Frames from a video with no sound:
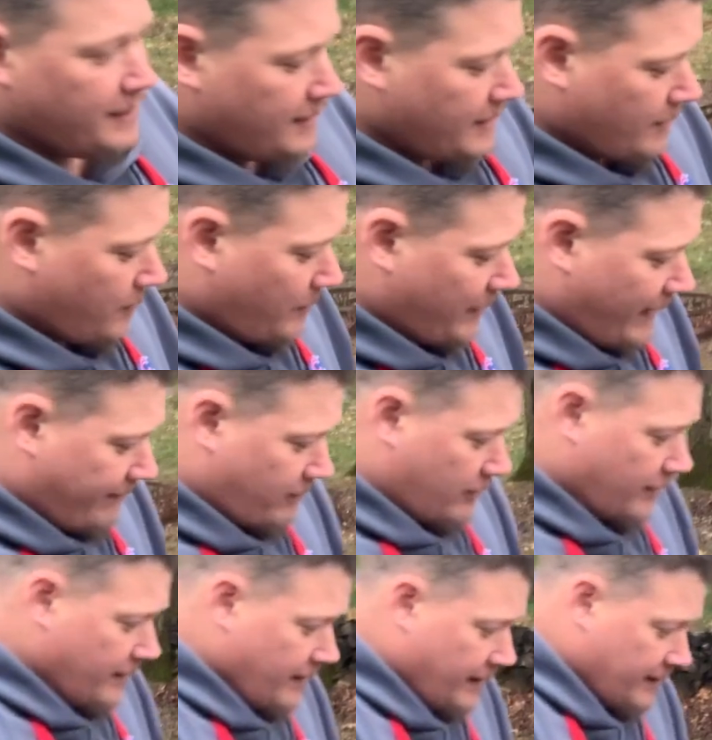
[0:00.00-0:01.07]
whatever.
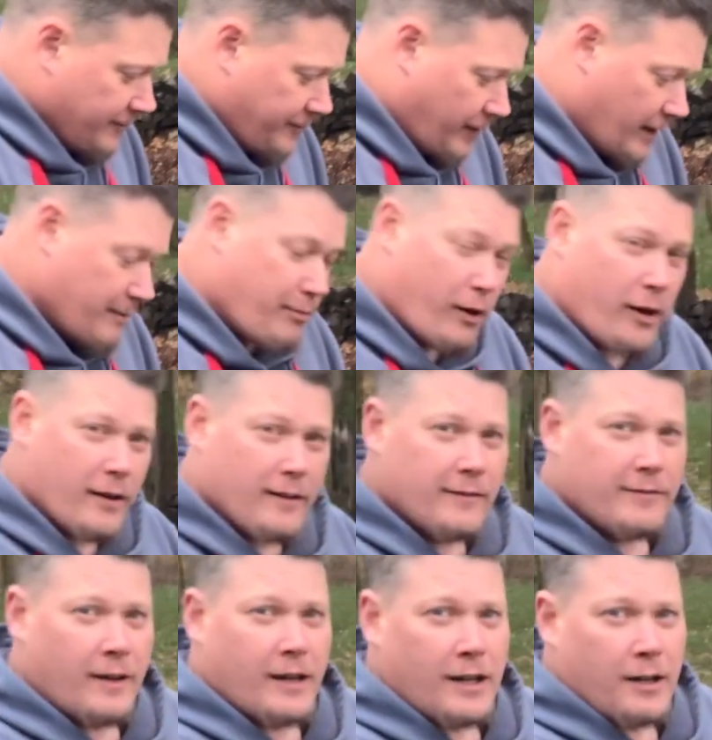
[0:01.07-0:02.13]
The funny part of
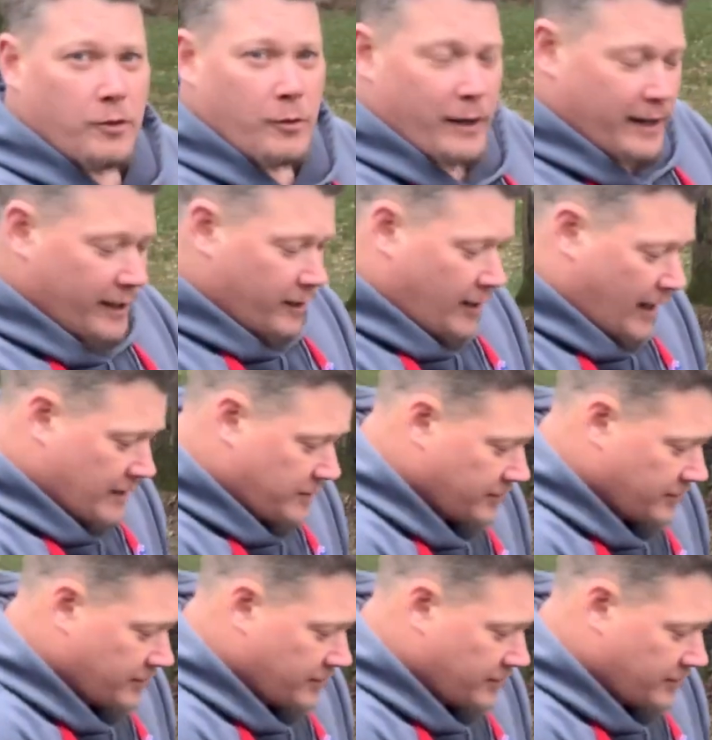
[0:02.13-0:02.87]
Wedding Crashers.